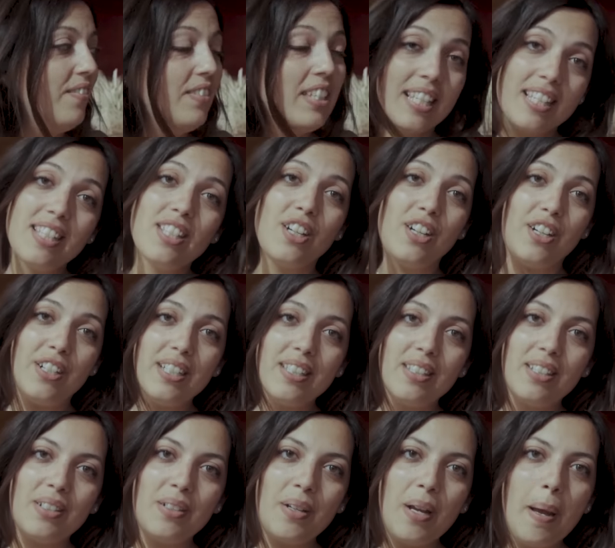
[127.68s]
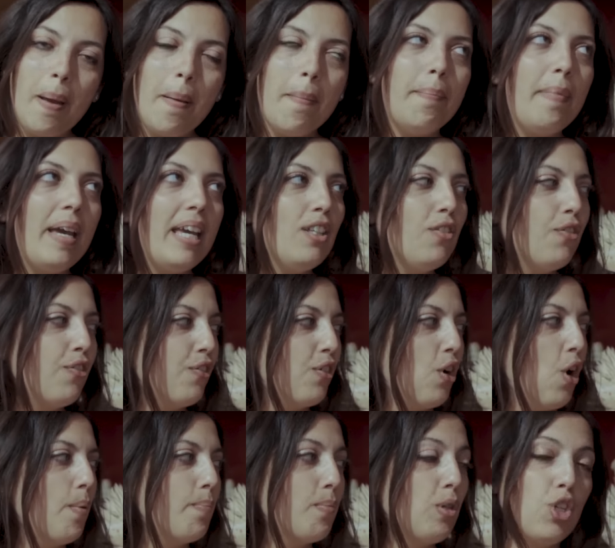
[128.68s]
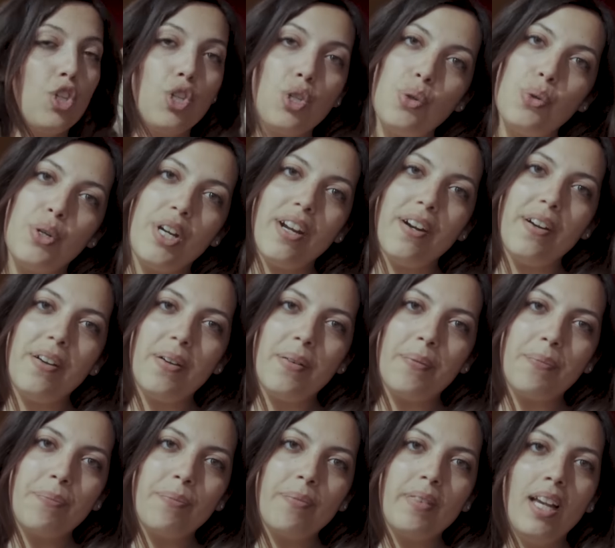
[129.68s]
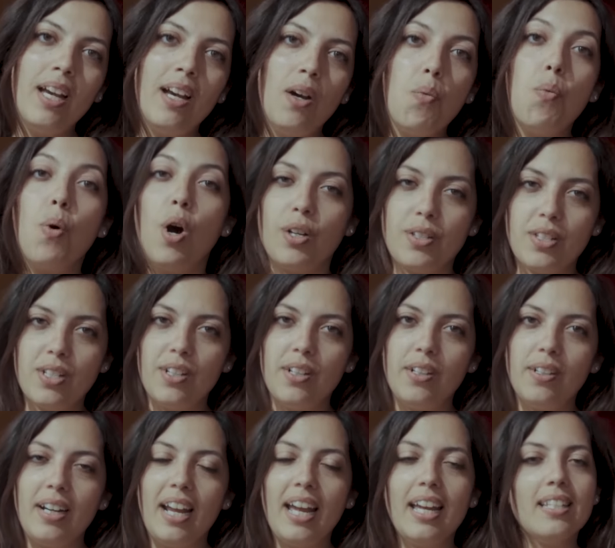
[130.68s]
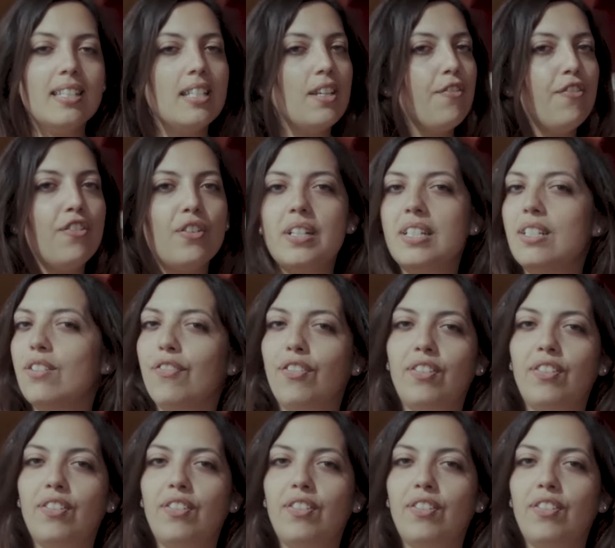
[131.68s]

dessert made from sugar, water and different